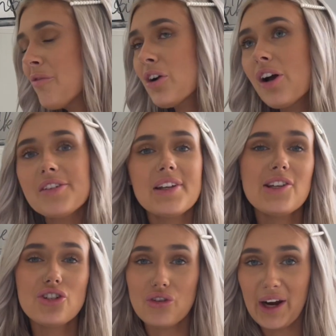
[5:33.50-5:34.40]
regards to
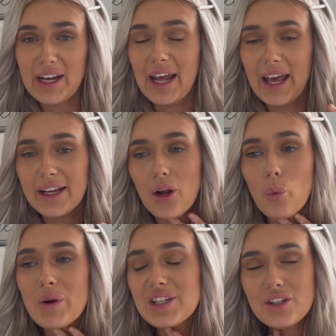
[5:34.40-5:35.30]
his training,
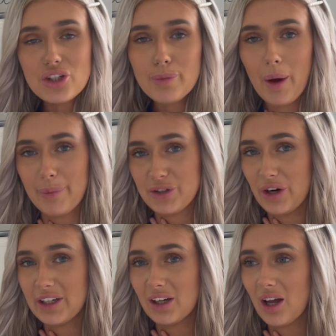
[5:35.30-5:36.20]
we didn't do puppy
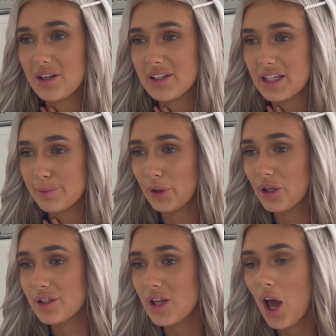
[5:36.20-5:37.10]
training classes
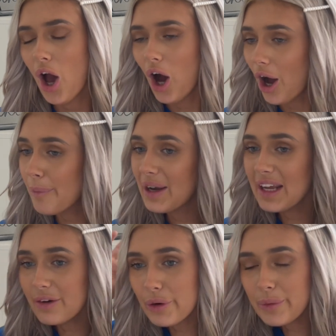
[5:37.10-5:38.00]
because I
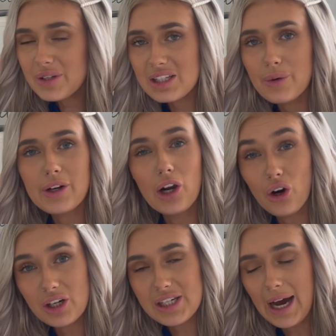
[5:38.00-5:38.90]
believe we were still in a
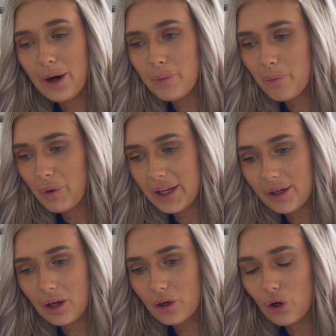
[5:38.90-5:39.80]
lockdown when
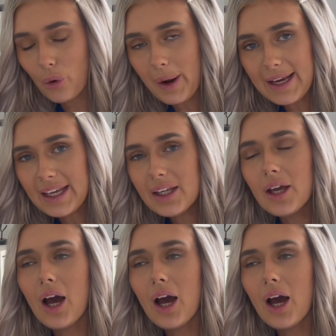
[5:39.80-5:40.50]
we got Welly.